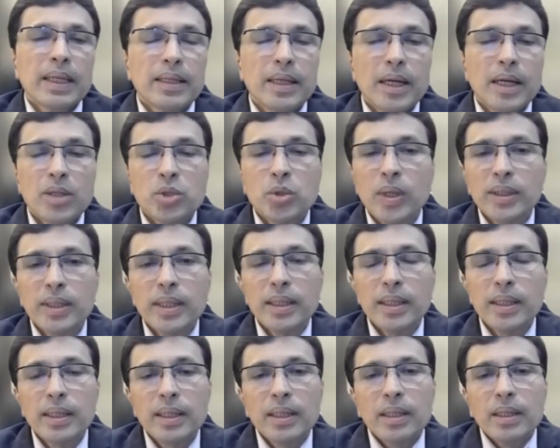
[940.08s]
Yeah, so I
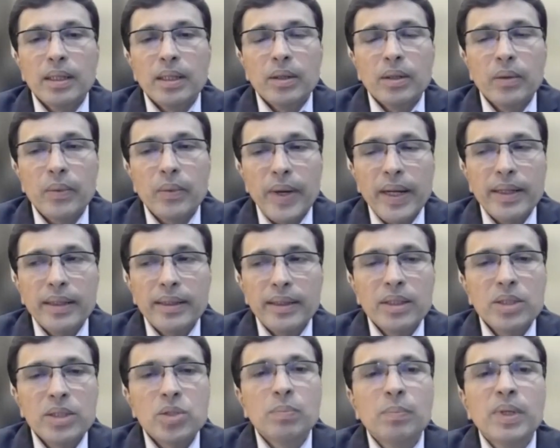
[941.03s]
think you're right. I
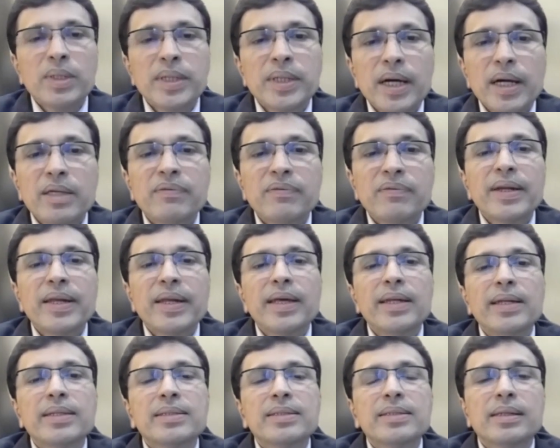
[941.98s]
think Bajaj
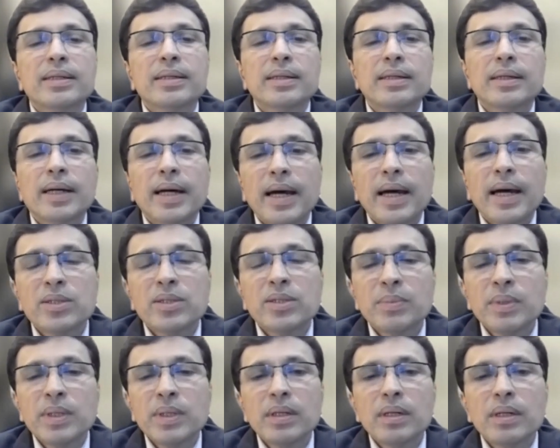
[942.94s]
Finance has
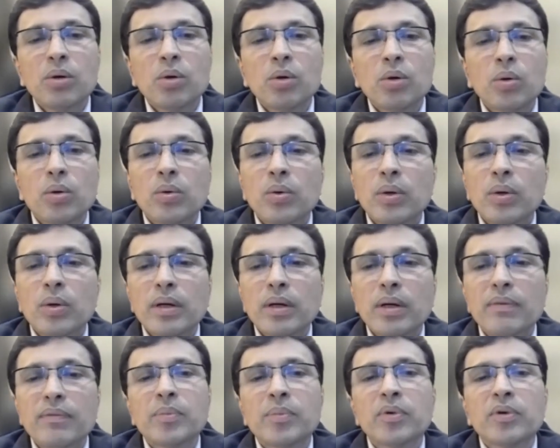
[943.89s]
been a core holding
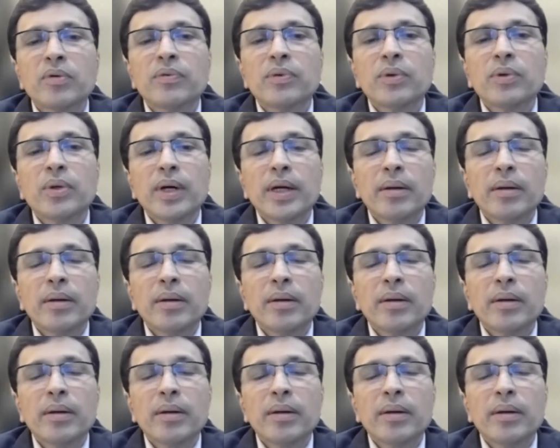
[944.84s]
of a portfolio.